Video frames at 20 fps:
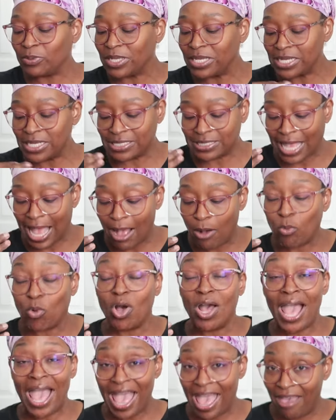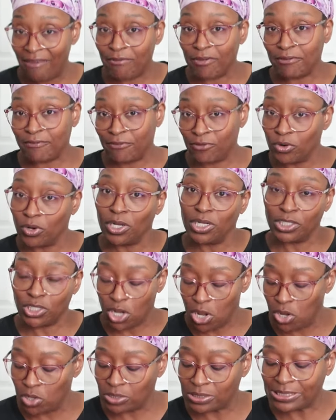Because I will have it for a
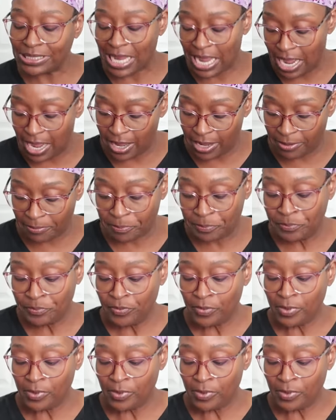long time.